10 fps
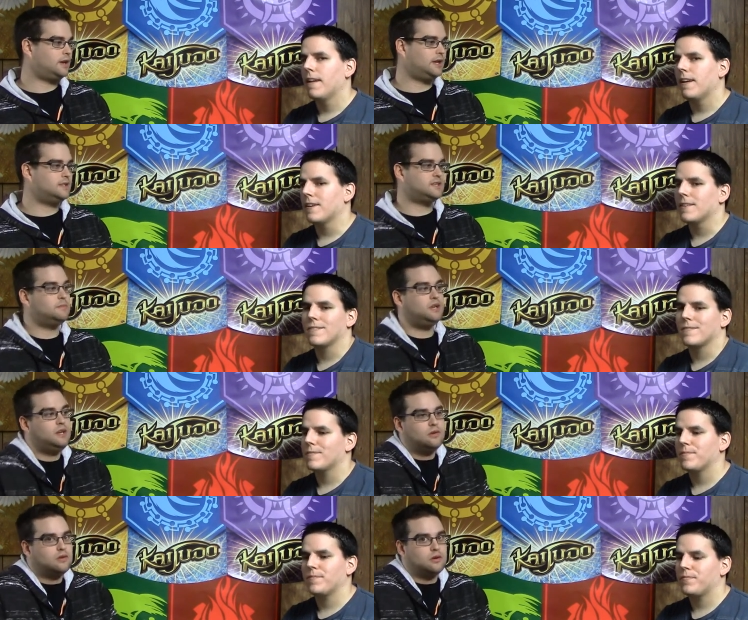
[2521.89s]
Speaker 1: and uh, it's a uh,
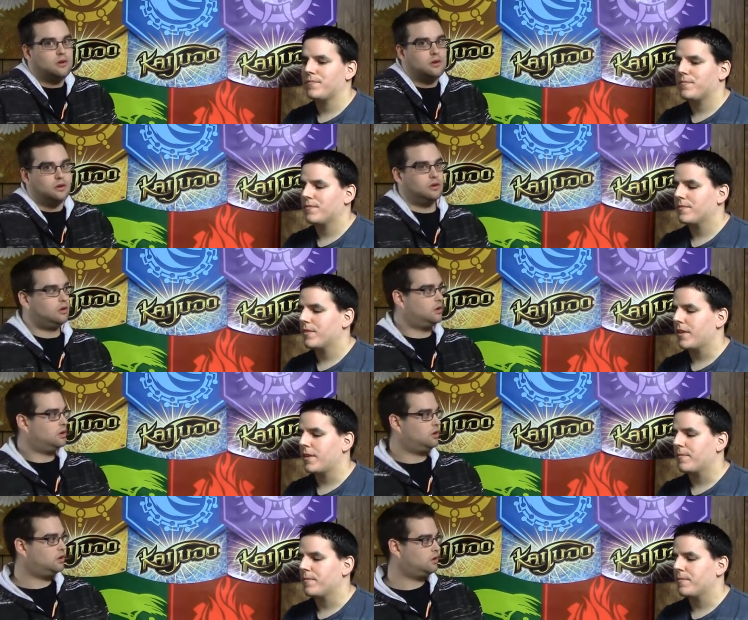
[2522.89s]
mediocre card. Yeah.
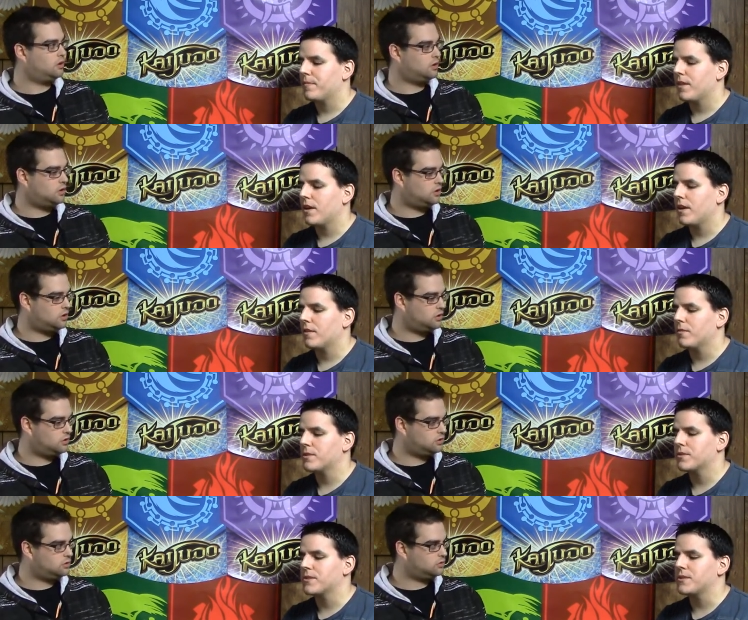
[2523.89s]
Speaker 2: Uh, well,
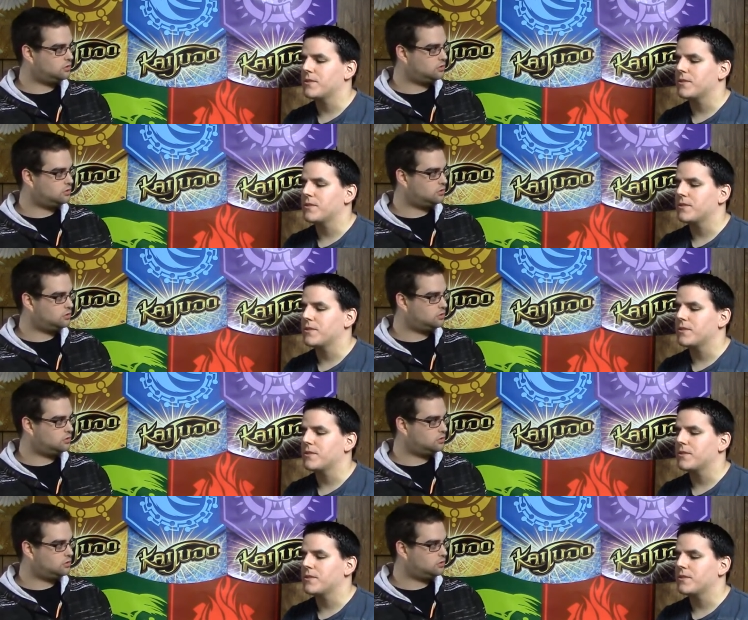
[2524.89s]
that's because in